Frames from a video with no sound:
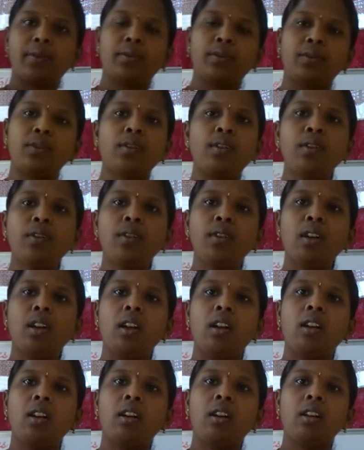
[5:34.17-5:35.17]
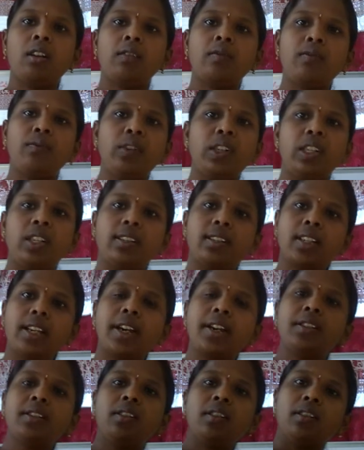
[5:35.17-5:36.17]
So we
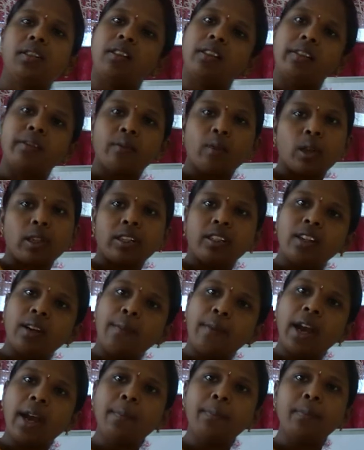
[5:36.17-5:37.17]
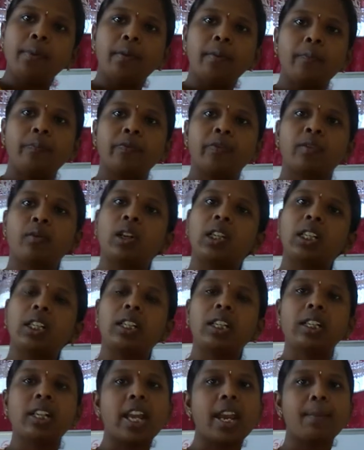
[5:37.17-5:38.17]
discussed what is a map, what are
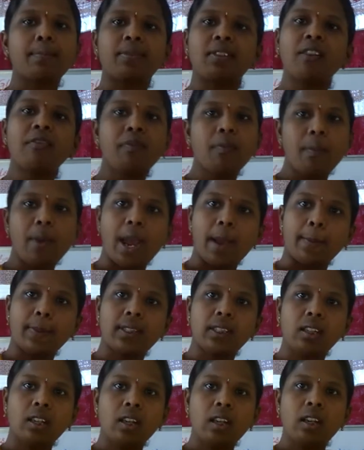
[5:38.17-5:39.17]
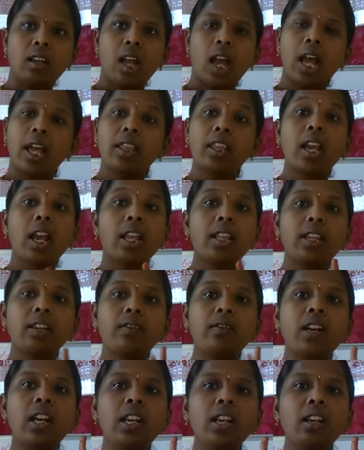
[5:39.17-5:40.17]
the types of maps, and the other
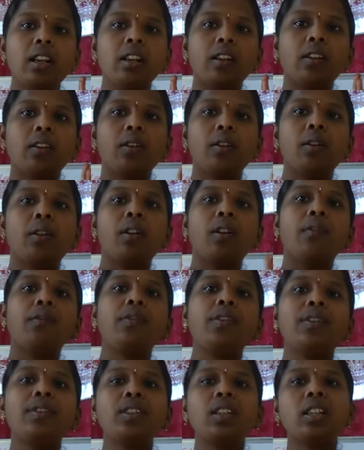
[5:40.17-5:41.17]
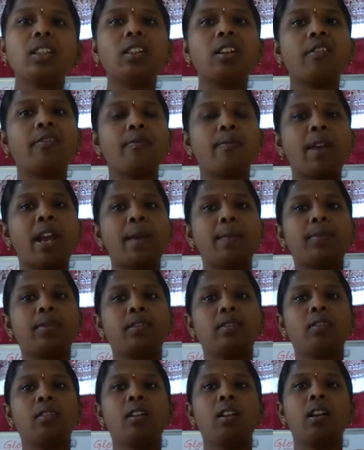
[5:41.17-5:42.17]
one, features of
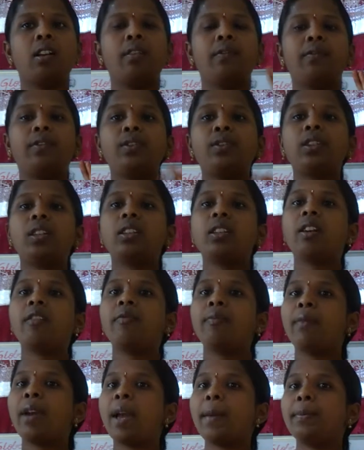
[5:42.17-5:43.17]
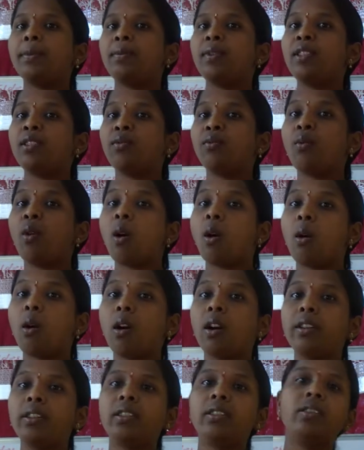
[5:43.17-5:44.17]
maps. Features of maps means
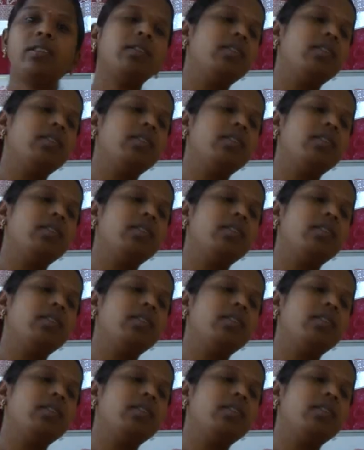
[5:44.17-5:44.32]
what?